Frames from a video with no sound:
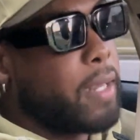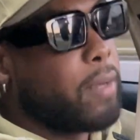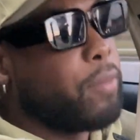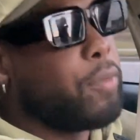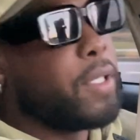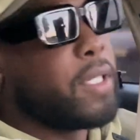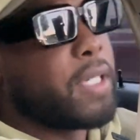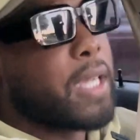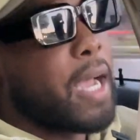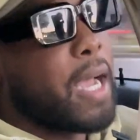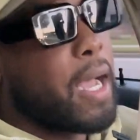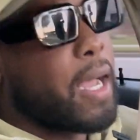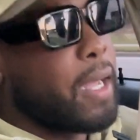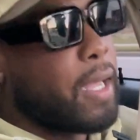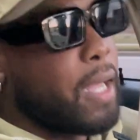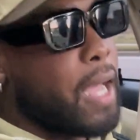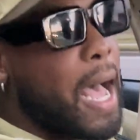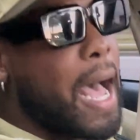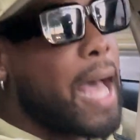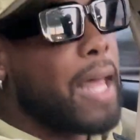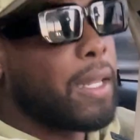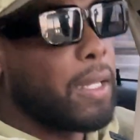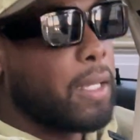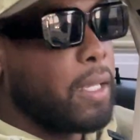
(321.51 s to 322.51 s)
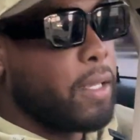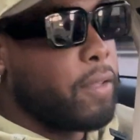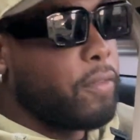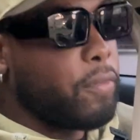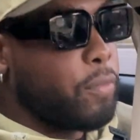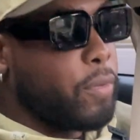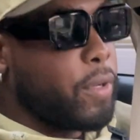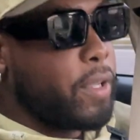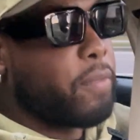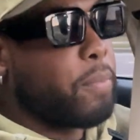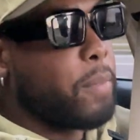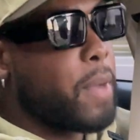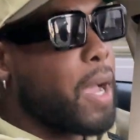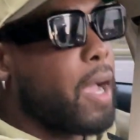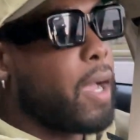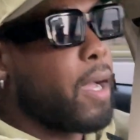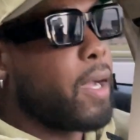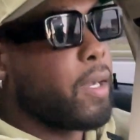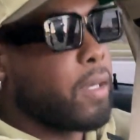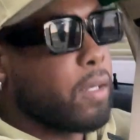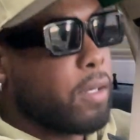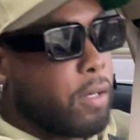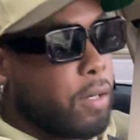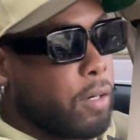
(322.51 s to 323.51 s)
which I live with my
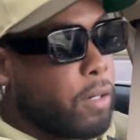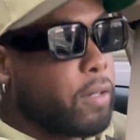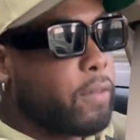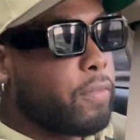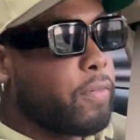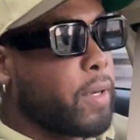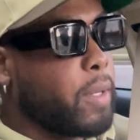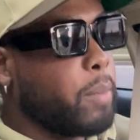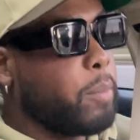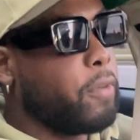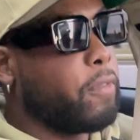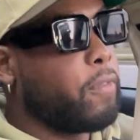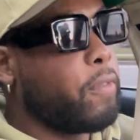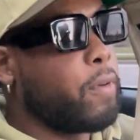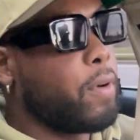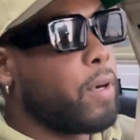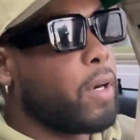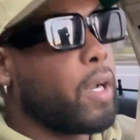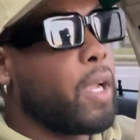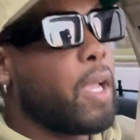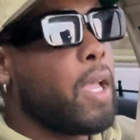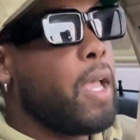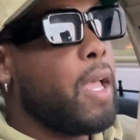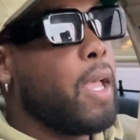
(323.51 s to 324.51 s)
girlfriend before,